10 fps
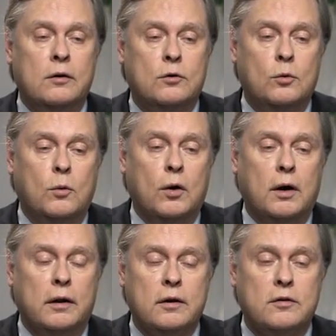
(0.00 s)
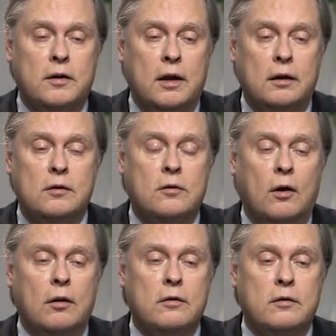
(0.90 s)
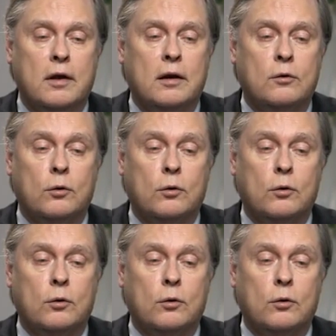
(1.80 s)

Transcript: to work on the stent, install the stent,